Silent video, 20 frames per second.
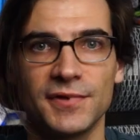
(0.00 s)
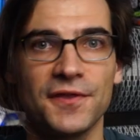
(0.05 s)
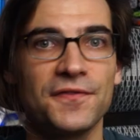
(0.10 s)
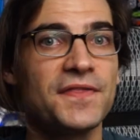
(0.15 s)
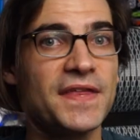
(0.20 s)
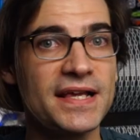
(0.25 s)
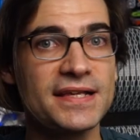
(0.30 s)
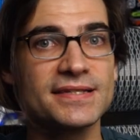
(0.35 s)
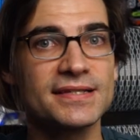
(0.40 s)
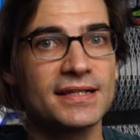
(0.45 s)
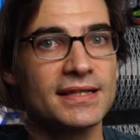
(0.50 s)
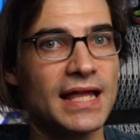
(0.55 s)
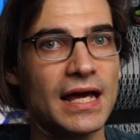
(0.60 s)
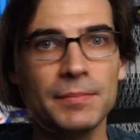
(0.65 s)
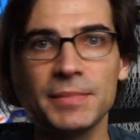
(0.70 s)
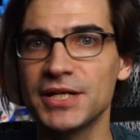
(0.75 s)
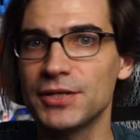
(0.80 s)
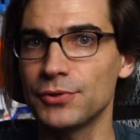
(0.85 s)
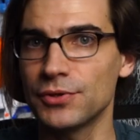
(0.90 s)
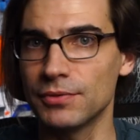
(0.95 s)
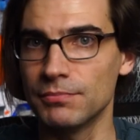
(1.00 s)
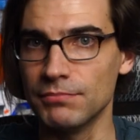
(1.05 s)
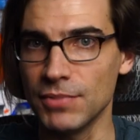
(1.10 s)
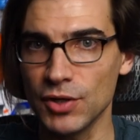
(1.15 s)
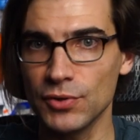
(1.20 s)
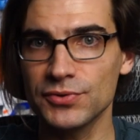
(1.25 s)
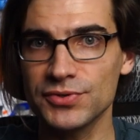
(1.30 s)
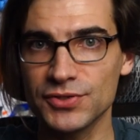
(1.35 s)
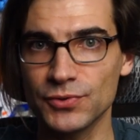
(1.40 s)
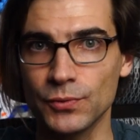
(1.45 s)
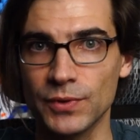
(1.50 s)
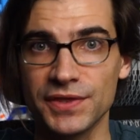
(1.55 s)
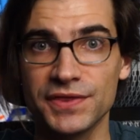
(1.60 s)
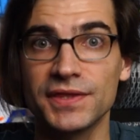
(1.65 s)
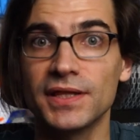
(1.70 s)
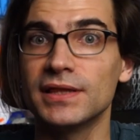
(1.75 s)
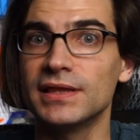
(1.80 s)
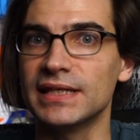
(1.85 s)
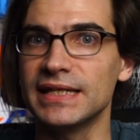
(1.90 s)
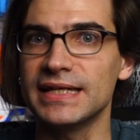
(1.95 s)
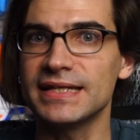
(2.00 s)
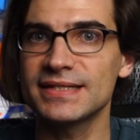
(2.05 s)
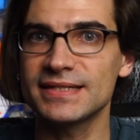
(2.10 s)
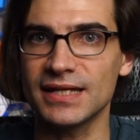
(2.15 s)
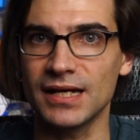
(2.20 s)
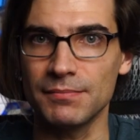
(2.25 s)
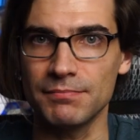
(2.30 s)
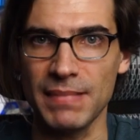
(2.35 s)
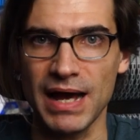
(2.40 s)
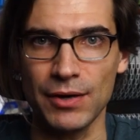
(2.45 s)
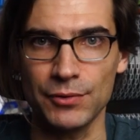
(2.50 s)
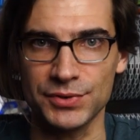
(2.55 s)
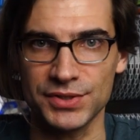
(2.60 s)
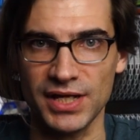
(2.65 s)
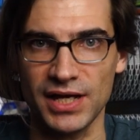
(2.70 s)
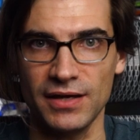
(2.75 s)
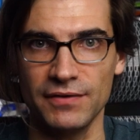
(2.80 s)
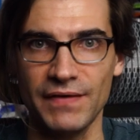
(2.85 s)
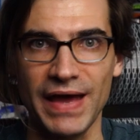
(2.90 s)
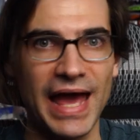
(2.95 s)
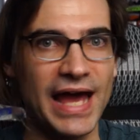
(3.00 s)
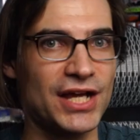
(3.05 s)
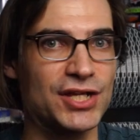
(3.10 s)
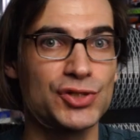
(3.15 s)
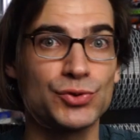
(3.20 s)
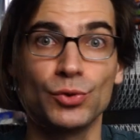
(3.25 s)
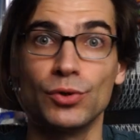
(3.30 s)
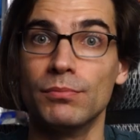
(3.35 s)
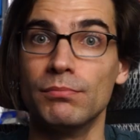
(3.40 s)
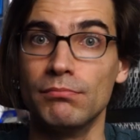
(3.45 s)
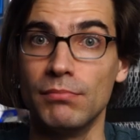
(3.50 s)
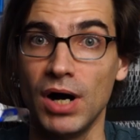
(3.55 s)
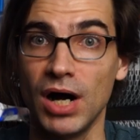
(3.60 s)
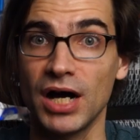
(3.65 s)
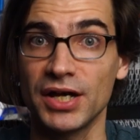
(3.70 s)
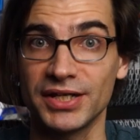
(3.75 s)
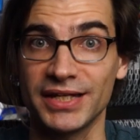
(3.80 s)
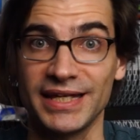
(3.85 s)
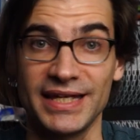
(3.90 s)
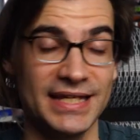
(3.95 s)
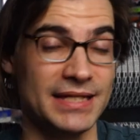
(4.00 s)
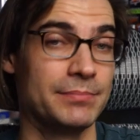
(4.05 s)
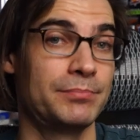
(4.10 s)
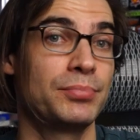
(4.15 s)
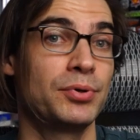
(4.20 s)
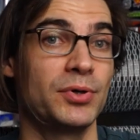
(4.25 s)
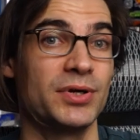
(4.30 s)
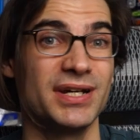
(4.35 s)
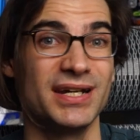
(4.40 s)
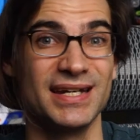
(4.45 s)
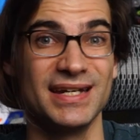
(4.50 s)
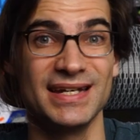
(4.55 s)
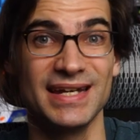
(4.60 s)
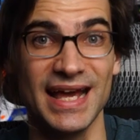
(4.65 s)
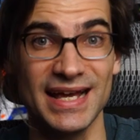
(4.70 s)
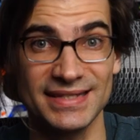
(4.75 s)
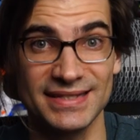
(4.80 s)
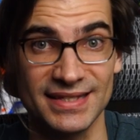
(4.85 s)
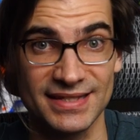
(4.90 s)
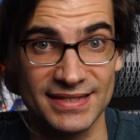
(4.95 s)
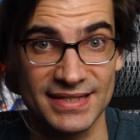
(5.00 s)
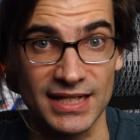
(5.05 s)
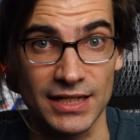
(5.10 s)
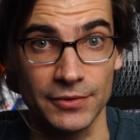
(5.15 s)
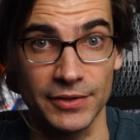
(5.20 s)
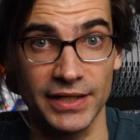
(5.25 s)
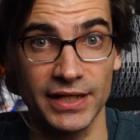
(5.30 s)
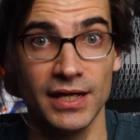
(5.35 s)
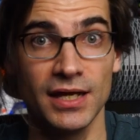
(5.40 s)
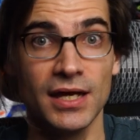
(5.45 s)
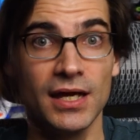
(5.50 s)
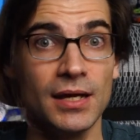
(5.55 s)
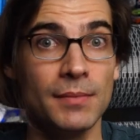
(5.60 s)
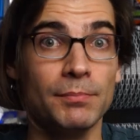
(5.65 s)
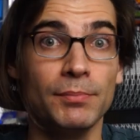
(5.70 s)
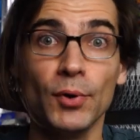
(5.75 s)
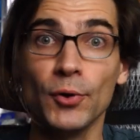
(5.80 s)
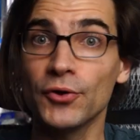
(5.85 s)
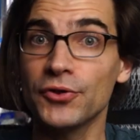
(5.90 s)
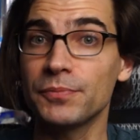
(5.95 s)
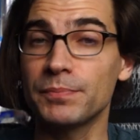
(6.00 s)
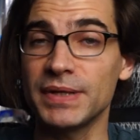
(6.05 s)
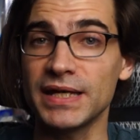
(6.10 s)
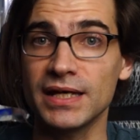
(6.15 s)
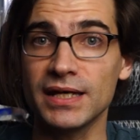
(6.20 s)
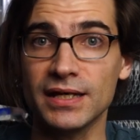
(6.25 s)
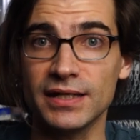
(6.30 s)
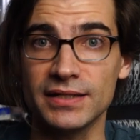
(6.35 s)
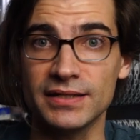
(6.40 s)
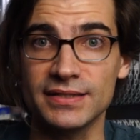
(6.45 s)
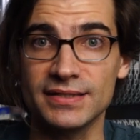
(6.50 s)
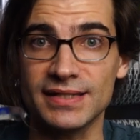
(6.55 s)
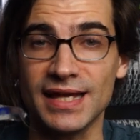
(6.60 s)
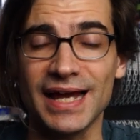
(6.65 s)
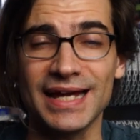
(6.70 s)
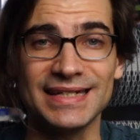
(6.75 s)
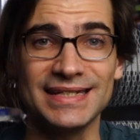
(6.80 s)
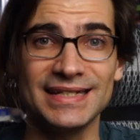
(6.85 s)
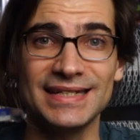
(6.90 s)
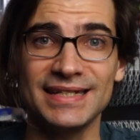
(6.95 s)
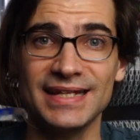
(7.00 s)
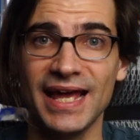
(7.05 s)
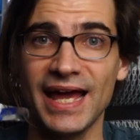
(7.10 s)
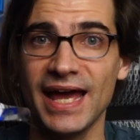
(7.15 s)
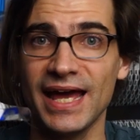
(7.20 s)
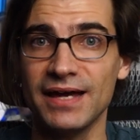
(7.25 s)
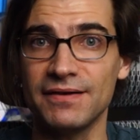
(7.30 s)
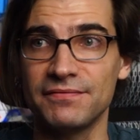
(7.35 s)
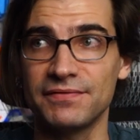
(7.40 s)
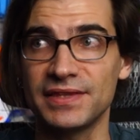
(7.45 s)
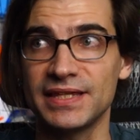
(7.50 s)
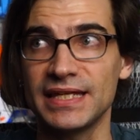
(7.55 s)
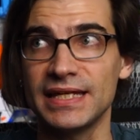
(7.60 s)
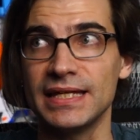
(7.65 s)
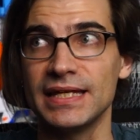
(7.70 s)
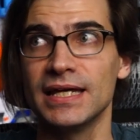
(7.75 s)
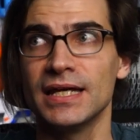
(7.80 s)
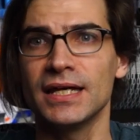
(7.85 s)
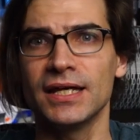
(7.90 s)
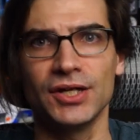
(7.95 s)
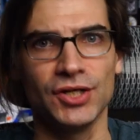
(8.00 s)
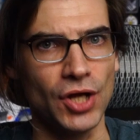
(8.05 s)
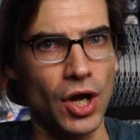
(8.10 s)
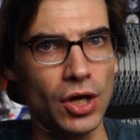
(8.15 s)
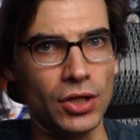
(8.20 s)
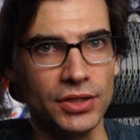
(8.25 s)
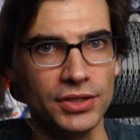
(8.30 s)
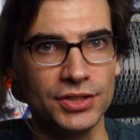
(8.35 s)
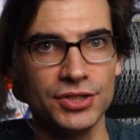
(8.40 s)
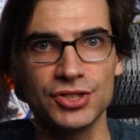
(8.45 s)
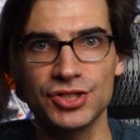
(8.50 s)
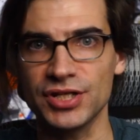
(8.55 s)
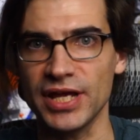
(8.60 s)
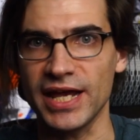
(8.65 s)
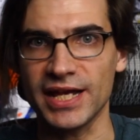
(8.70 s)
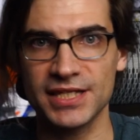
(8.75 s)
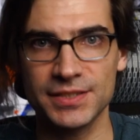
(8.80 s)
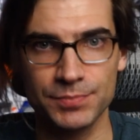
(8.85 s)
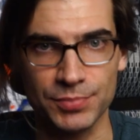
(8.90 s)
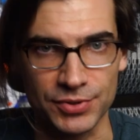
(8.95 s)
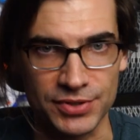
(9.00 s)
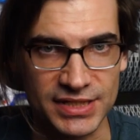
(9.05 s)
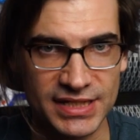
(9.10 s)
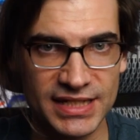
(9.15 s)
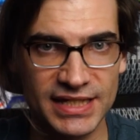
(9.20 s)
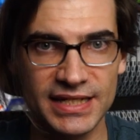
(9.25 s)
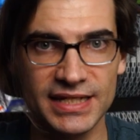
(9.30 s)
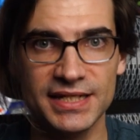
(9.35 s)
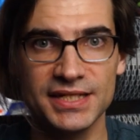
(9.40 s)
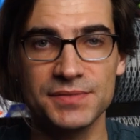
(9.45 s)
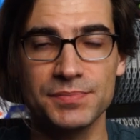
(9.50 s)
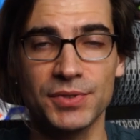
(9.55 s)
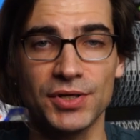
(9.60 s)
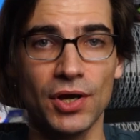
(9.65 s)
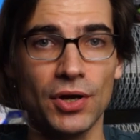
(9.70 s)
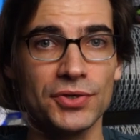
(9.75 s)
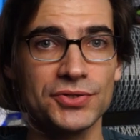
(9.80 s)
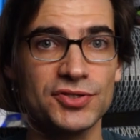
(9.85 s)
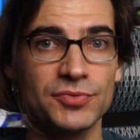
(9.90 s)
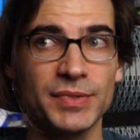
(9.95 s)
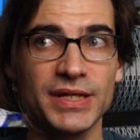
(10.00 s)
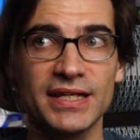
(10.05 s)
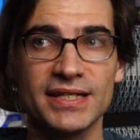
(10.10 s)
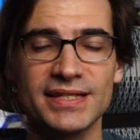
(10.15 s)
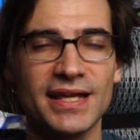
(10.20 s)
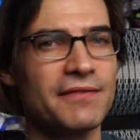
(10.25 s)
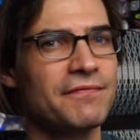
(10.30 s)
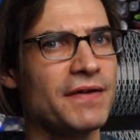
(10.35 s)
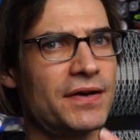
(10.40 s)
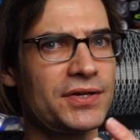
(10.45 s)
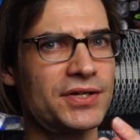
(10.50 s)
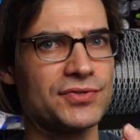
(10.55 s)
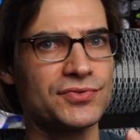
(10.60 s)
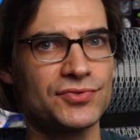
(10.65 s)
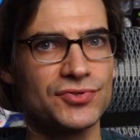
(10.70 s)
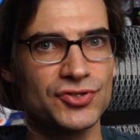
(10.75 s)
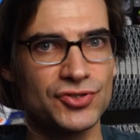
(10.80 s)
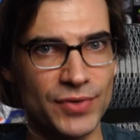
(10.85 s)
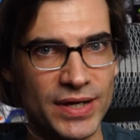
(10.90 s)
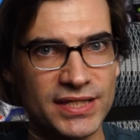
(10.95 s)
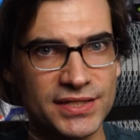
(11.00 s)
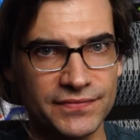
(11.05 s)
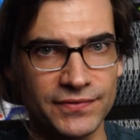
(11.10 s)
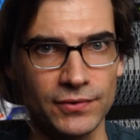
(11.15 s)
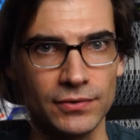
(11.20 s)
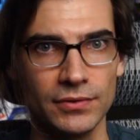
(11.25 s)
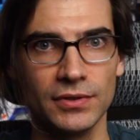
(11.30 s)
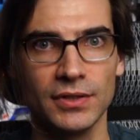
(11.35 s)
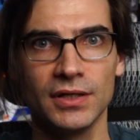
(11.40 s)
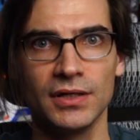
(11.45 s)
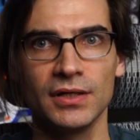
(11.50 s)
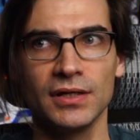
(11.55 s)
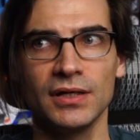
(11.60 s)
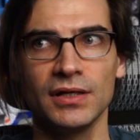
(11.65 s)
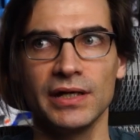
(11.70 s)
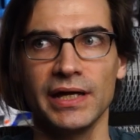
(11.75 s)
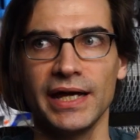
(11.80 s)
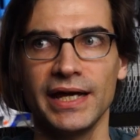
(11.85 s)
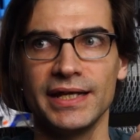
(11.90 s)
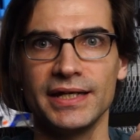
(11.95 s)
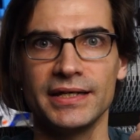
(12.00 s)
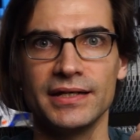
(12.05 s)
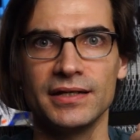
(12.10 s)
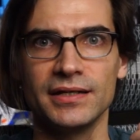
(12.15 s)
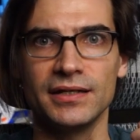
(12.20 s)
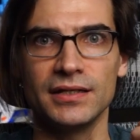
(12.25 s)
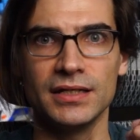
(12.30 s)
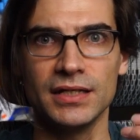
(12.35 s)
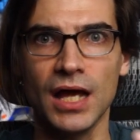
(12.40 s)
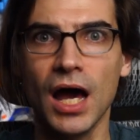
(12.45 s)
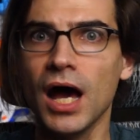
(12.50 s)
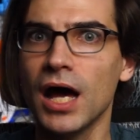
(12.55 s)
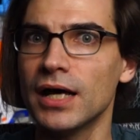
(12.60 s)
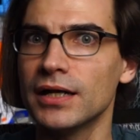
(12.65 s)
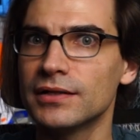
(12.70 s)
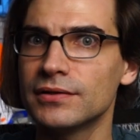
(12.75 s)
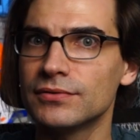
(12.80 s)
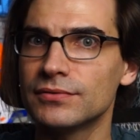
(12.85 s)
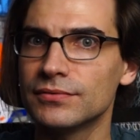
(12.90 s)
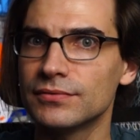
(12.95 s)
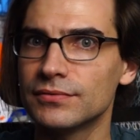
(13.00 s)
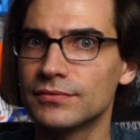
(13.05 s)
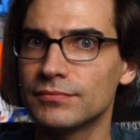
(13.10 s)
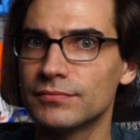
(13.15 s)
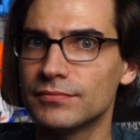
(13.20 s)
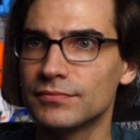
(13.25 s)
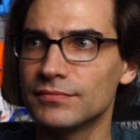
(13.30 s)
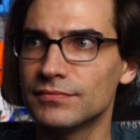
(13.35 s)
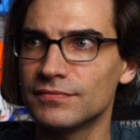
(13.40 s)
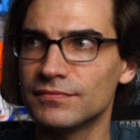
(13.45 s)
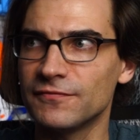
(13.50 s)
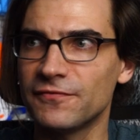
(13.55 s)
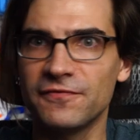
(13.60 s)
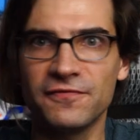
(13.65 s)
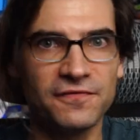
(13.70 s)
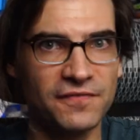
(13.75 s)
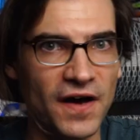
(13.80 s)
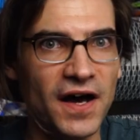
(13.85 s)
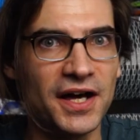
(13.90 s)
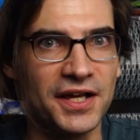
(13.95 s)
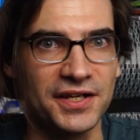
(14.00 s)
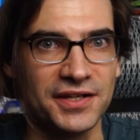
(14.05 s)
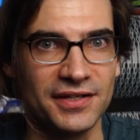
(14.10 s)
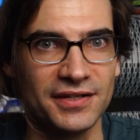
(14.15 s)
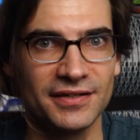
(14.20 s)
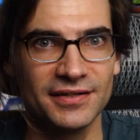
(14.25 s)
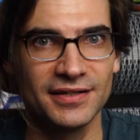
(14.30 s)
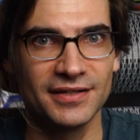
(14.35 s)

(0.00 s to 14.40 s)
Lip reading: The things that allowed me to do the most with the least amount of actual modding input necessary, both because I didn't have the knowledge, expertise, but also because I found it stressful and not fun.